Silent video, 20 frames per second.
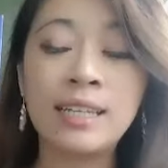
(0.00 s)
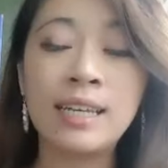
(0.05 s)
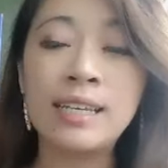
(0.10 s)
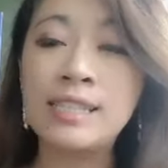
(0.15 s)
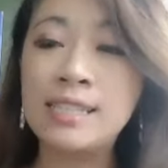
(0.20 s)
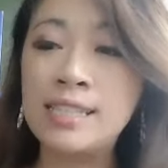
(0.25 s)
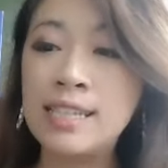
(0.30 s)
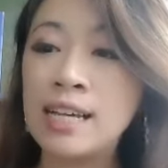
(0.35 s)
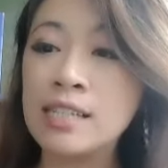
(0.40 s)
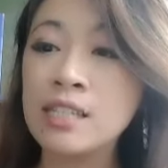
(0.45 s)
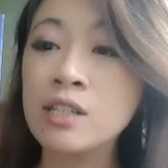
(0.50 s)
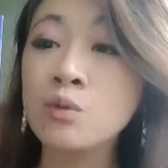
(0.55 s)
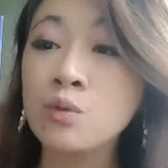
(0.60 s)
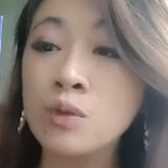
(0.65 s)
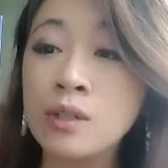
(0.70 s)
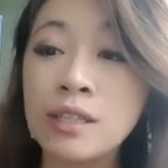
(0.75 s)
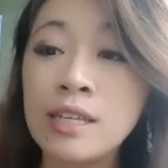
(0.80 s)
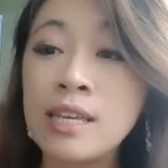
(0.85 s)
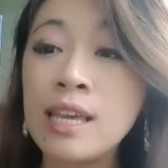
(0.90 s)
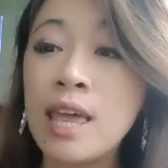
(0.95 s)
It doesn't
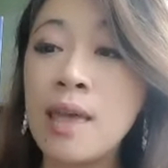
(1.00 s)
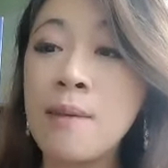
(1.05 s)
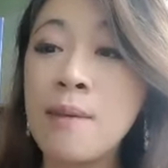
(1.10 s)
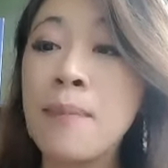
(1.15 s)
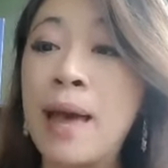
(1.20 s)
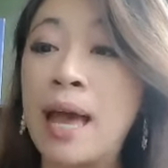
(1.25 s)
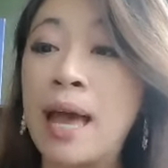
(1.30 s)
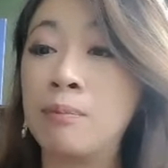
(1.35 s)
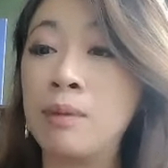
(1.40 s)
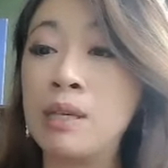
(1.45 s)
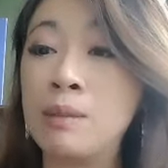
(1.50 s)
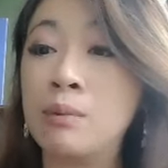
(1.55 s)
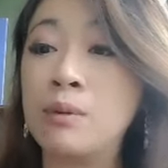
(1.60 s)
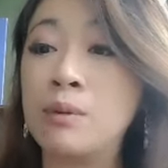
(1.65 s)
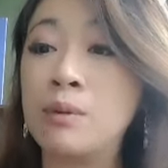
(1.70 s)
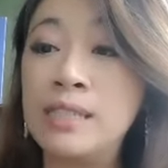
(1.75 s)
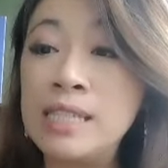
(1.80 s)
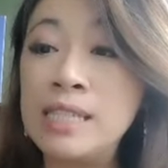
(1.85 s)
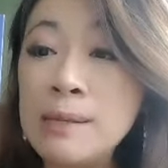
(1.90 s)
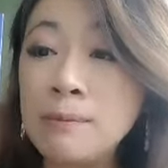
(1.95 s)
really impact
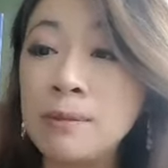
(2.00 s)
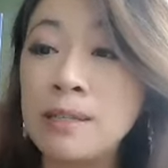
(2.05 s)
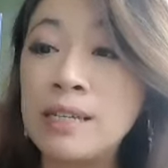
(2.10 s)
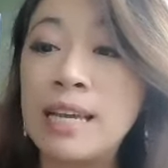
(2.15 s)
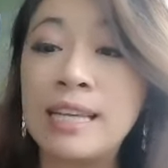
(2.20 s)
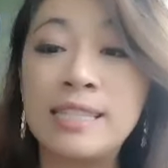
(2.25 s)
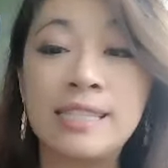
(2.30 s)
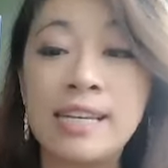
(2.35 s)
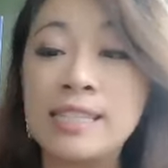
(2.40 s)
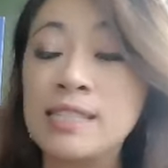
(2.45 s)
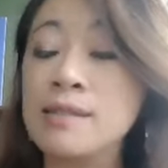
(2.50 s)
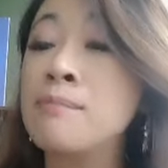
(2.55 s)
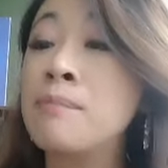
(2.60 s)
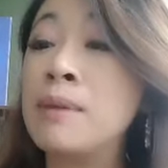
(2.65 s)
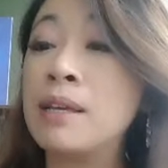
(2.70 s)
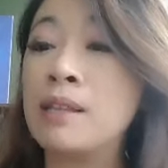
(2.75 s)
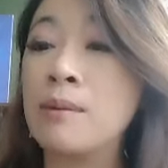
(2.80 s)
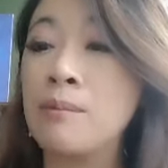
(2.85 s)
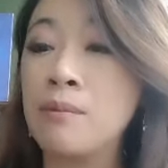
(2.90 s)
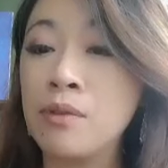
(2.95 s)
people deeply. It doesn't
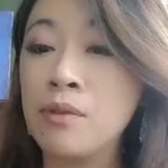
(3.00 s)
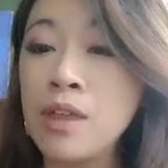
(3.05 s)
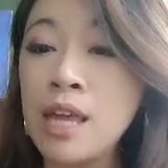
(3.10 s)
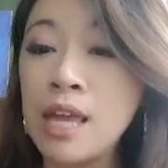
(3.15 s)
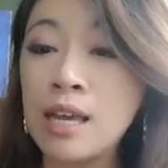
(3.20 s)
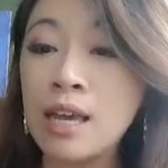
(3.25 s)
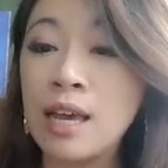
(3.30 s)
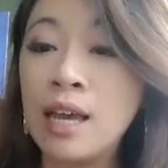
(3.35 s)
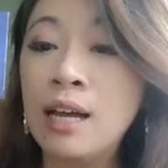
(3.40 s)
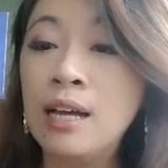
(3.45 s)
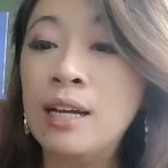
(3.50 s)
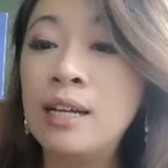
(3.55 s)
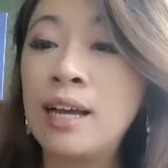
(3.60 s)
make them think.